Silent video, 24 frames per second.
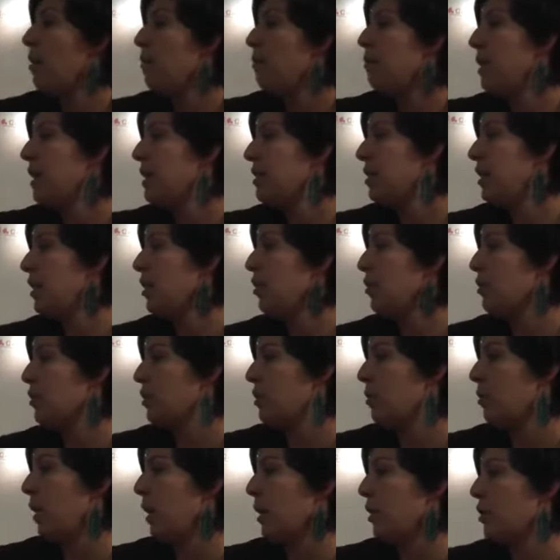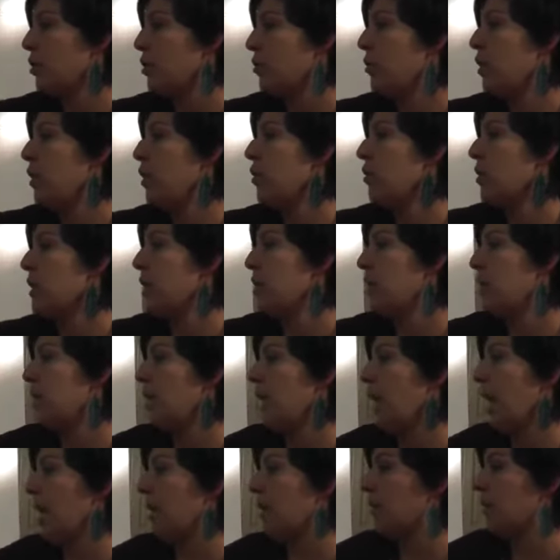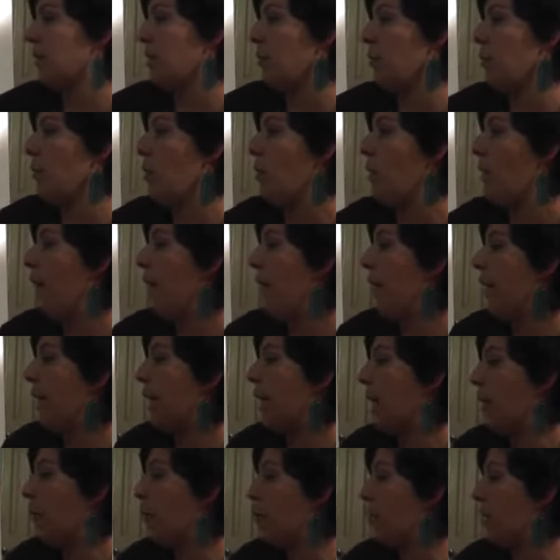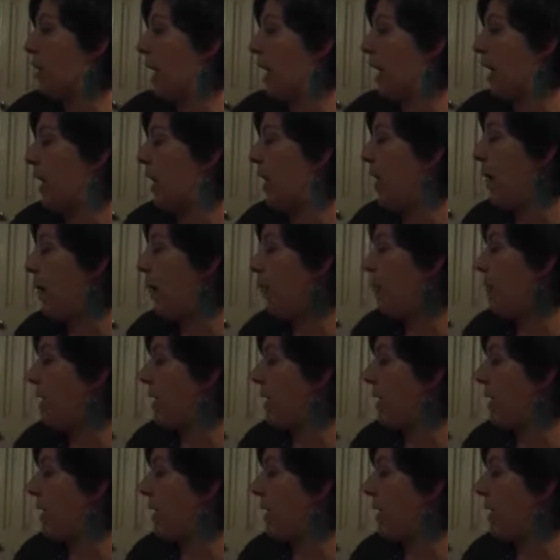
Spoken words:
Messi goes to box 3. You get se lastimó la muñeca.